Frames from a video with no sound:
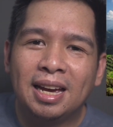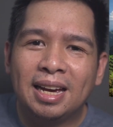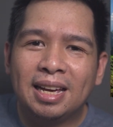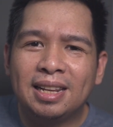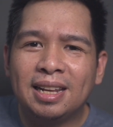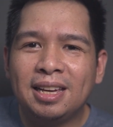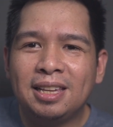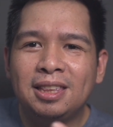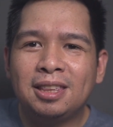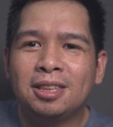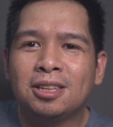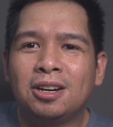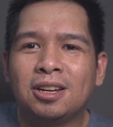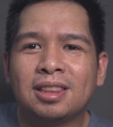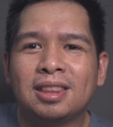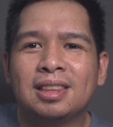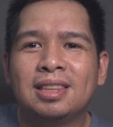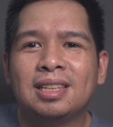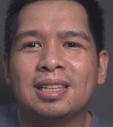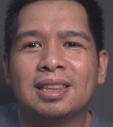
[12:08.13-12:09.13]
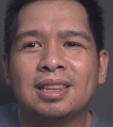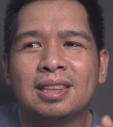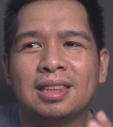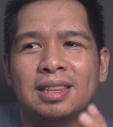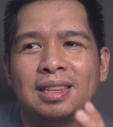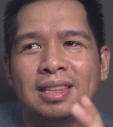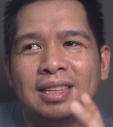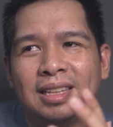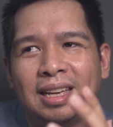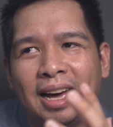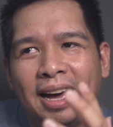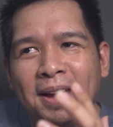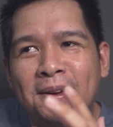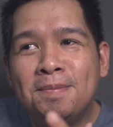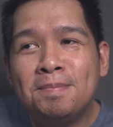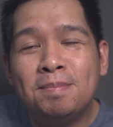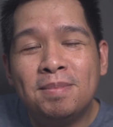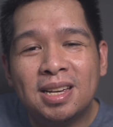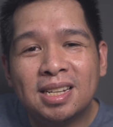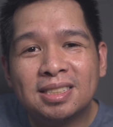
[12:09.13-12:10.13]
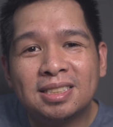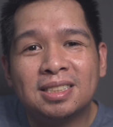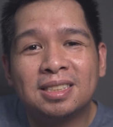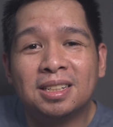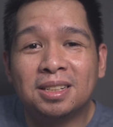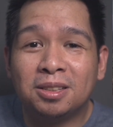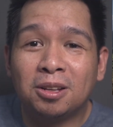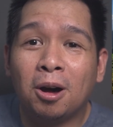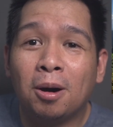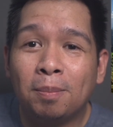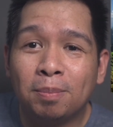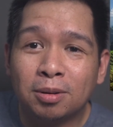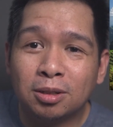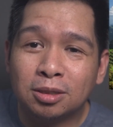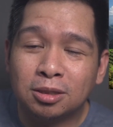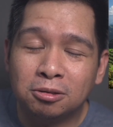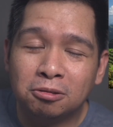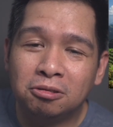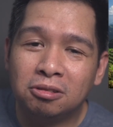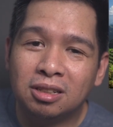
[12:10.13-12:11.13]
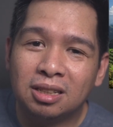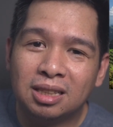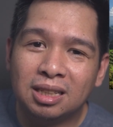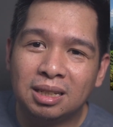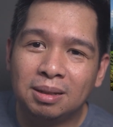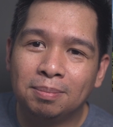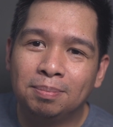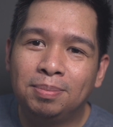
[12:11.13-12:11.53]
And I thought that I missed an opportunity.